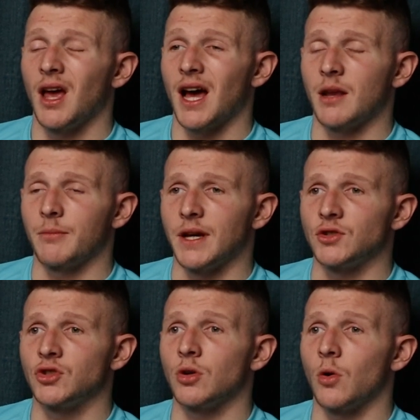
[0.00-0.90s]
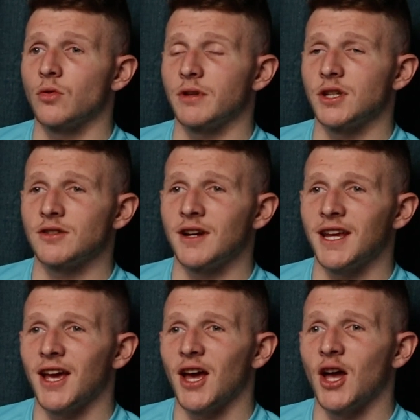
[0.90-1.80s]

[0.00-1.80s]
Had a bad shoulder injury